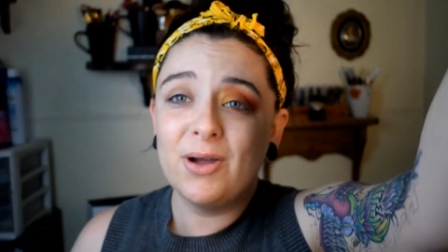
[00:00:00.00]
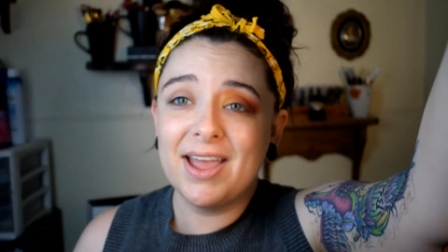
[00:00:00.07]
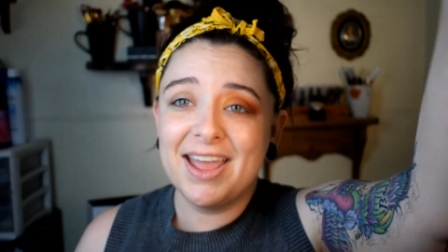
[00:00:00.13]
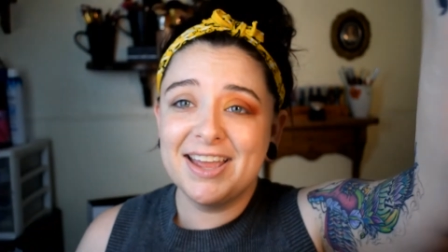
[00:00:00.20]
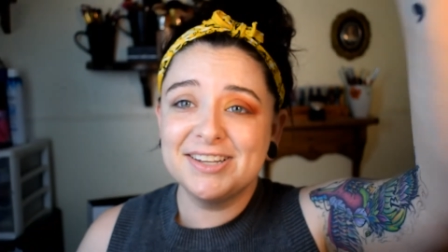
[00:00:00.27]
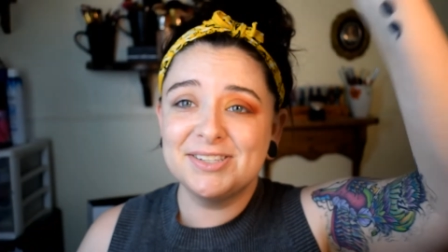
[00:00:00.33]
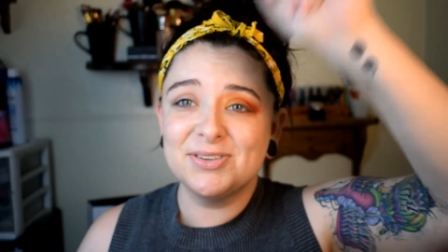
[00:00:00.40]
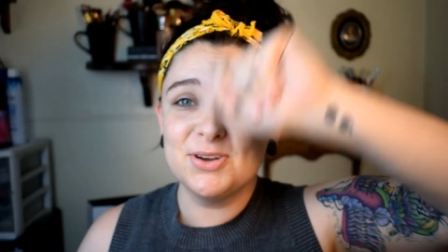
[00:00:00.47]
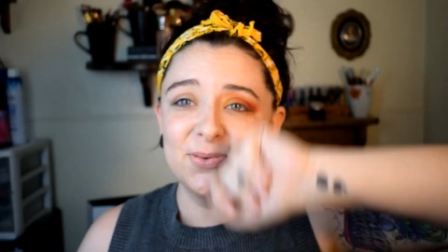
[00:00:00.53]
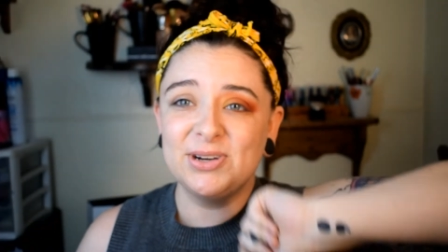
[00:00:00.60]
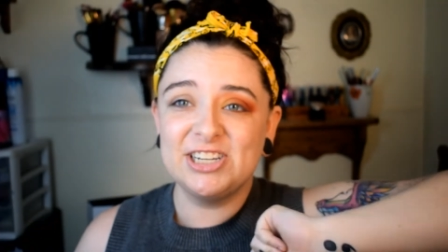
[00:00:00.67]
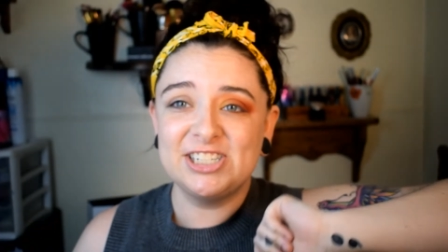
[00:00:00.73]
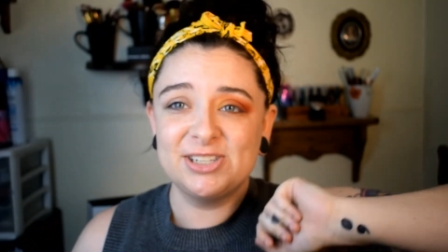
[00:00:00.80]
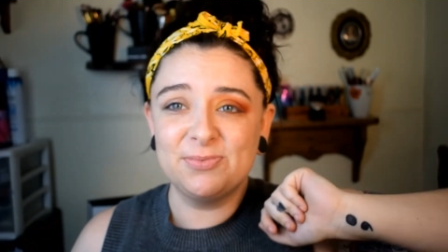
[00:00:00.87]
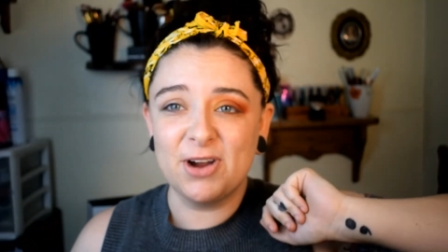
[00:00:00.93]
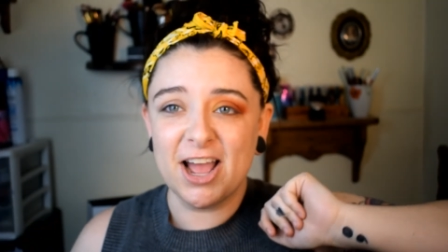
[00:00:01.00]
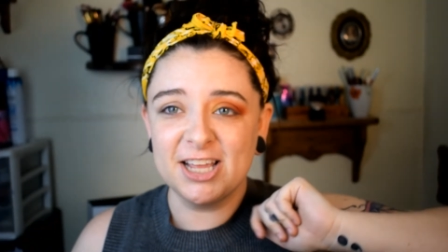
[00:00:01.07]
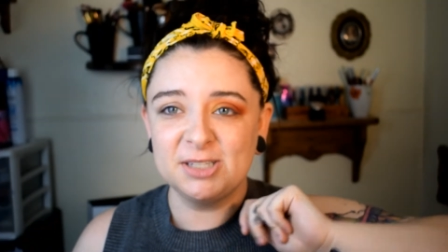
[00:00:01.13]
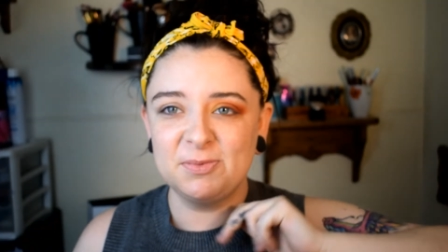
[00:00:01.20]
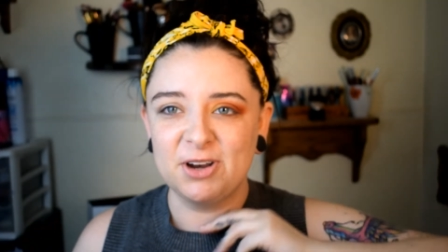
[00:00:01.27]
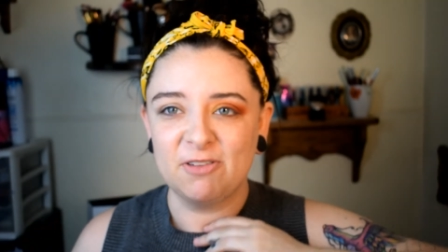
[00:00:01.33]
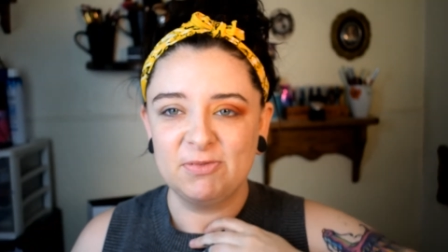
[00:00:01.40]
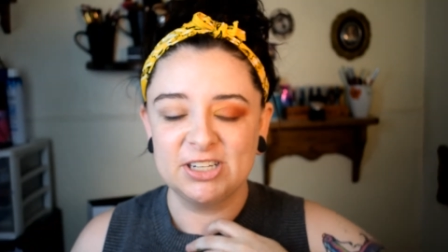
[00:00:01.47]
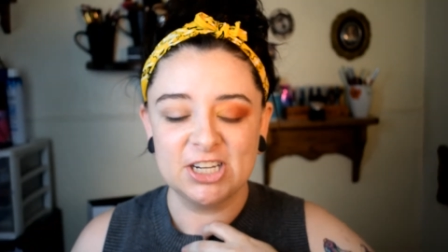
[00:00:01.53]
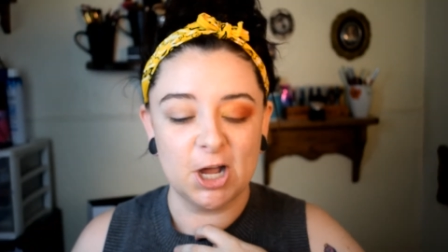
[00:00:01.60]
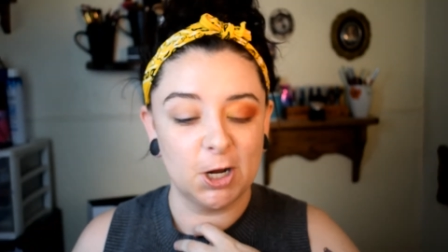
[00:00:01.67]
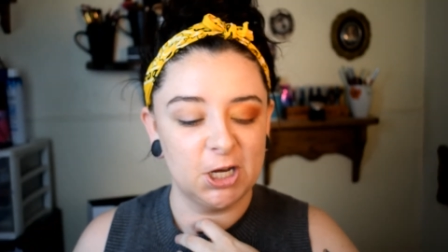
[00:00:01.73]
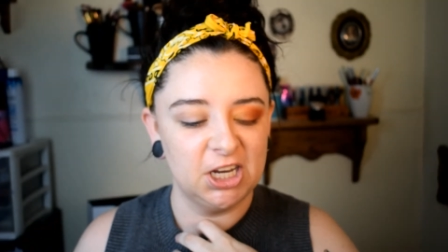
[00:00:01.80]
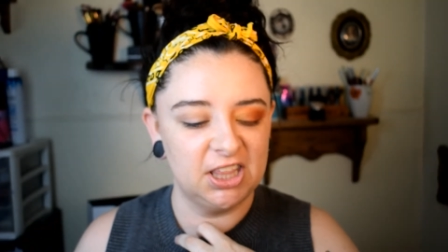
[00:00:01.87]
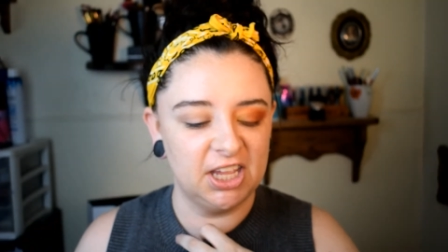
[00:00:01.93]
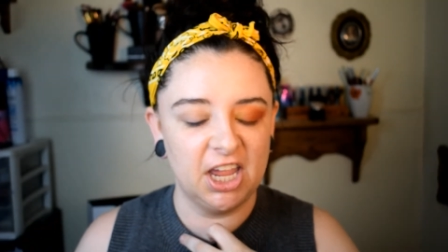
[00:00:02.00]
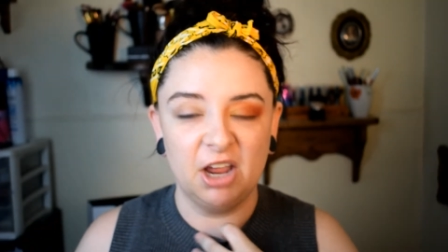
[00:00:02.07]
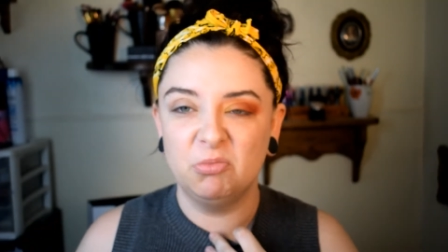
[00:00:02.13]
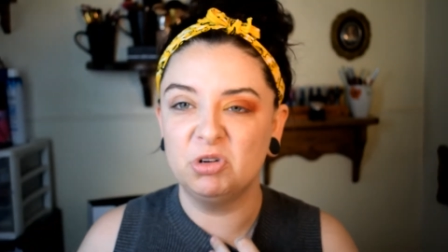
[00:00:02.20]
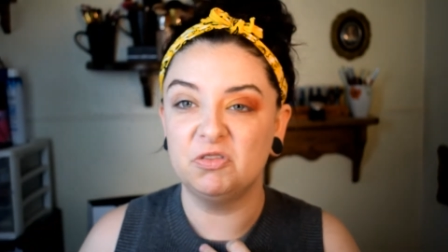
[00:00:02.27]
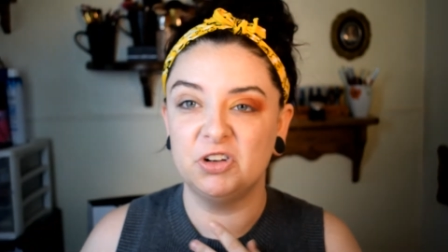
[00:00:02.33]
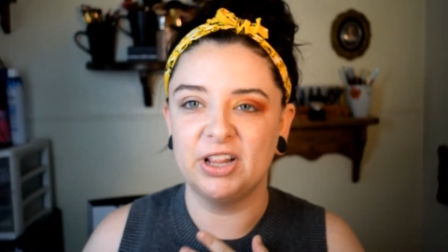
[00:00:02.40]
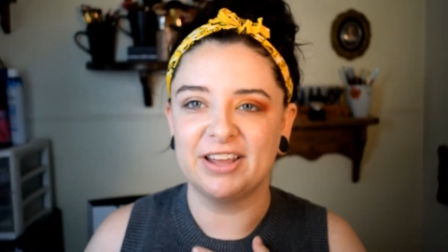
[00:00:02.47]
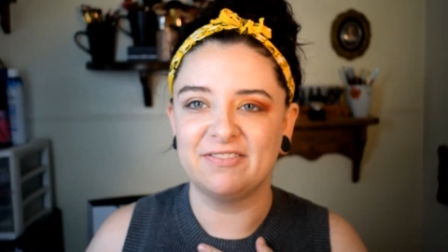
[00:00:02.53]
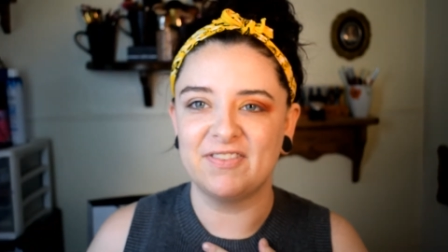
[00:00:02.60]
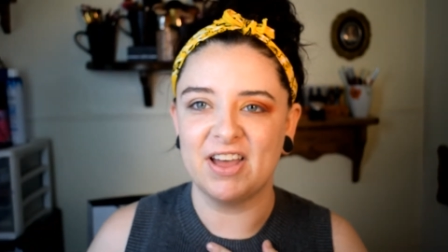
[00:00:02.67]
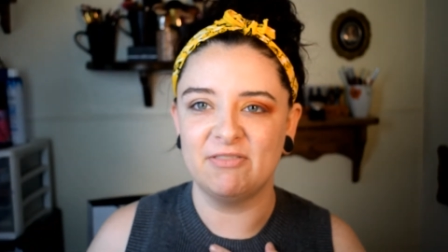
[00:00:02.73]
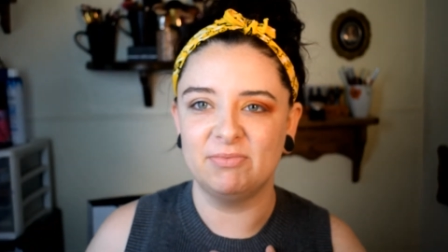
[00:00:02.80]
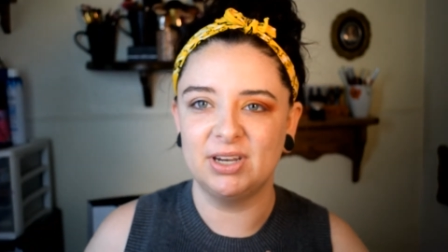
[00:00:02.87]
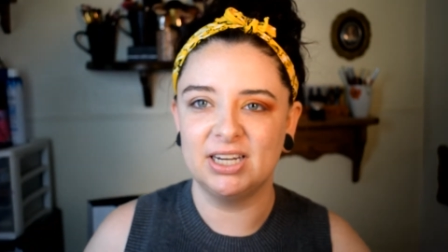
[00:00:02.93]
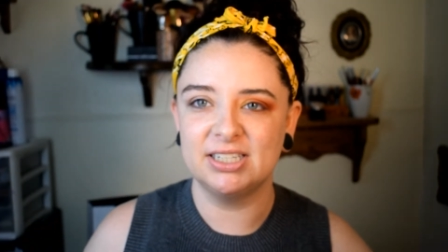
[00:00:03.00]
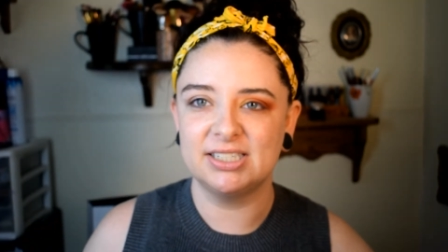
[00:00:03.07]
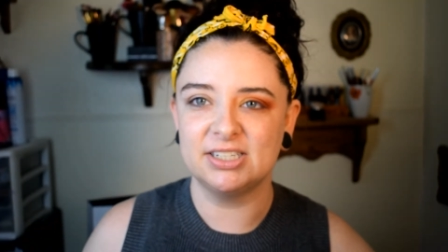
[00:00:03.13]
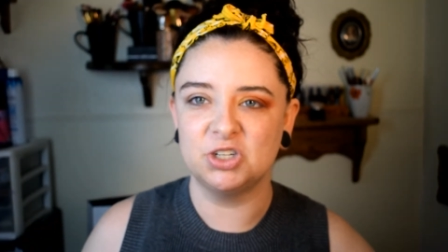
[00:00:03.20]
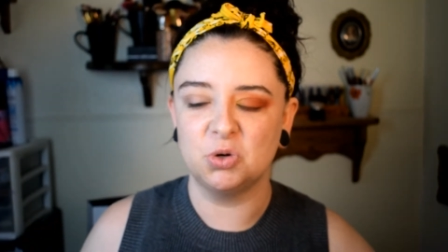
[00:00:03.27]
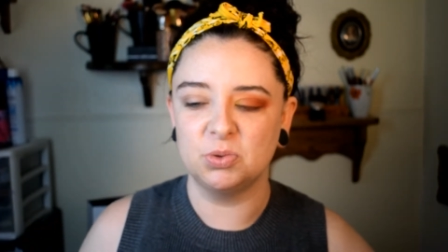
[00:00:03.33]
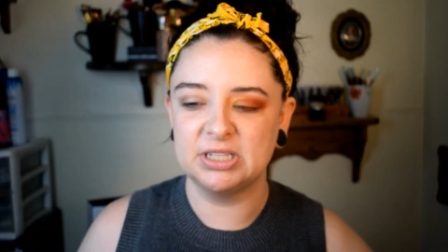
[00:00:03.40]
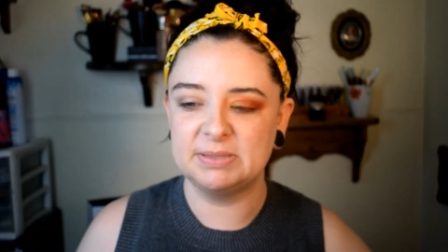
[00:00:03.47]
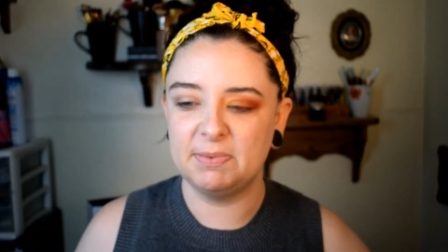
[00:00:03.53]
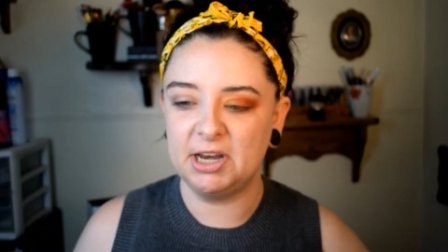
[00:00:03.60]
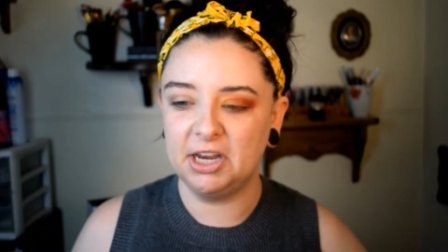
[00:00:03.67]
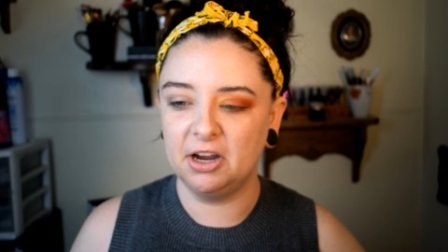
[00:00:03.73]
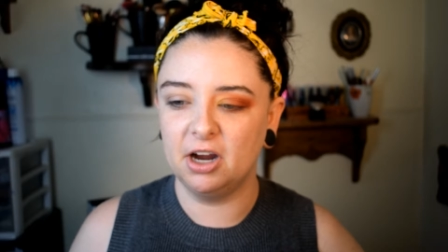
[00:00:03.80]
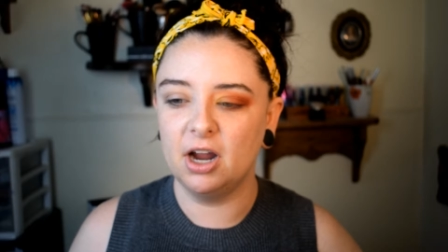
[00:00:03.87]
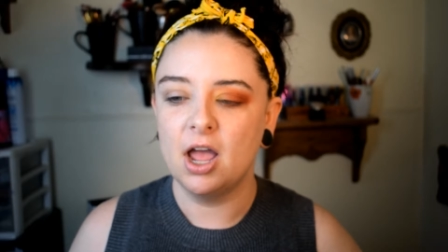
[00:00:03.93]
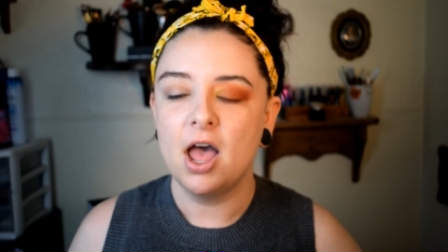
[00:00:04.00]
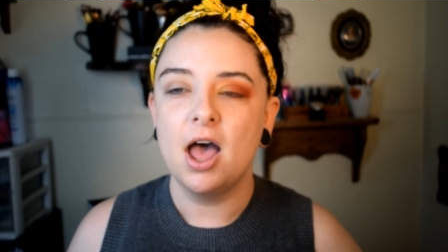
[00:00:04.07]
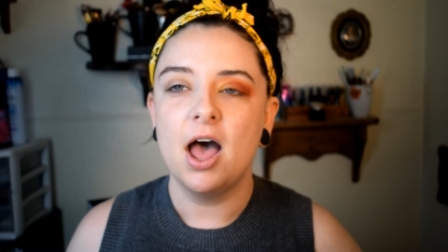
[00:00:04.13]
Okay, so nobody's surprised, but I've been talking to the camera for like 5 minutes and no one's been here.